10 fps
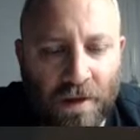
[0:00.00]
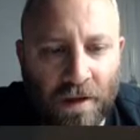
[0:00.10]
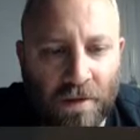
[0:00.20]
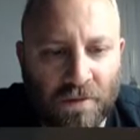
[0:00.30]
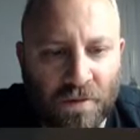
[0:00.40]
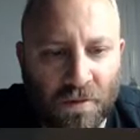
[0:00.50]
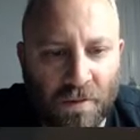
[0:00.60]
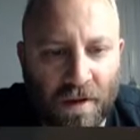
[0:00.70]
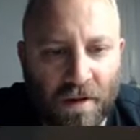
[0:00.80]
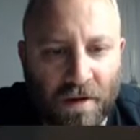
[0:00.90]
We'll sort him
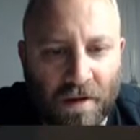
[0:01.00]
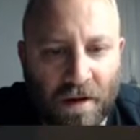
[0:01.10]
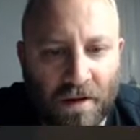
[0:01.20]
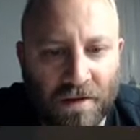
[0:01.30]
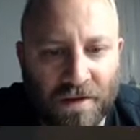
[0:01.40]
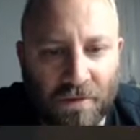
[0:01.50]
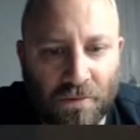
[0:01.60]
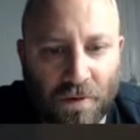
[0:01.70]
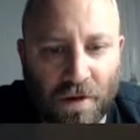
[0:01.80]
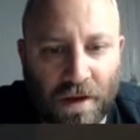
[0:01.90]
out. I don't know how it's going to
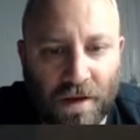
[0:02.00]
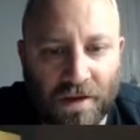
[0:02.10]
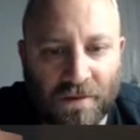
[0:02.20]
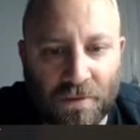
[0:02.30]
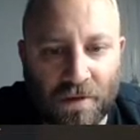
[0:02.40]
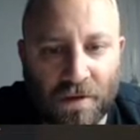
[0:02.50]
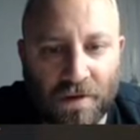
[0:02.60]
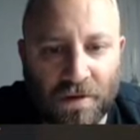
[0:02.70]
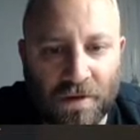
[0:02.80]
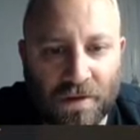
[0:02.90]
work, how this works.